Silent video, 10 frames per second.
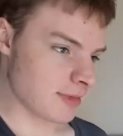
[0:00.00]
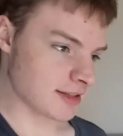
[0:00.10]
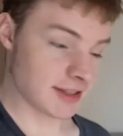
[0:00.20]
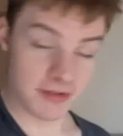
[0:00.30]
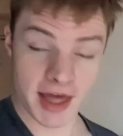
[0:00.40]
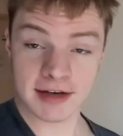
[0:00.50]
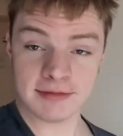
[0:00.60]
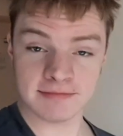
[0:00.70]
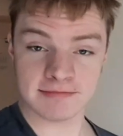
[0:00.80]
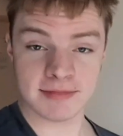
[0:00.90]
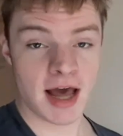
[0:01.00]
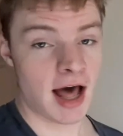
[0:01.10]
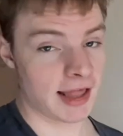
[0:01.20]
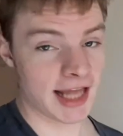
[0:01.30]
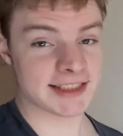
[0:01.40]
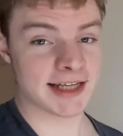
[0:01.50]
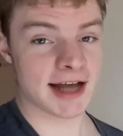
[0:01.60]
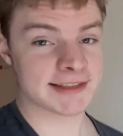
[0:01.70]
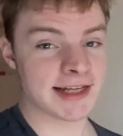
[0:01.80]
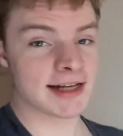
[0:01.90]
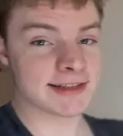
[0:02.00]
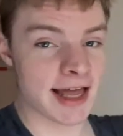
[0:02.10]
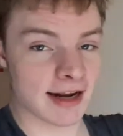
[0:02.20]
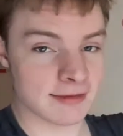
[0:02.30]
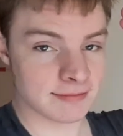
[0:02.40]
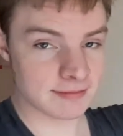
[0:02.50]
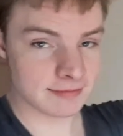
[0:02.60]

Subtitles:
But until then, I'll catch you guys and gals later.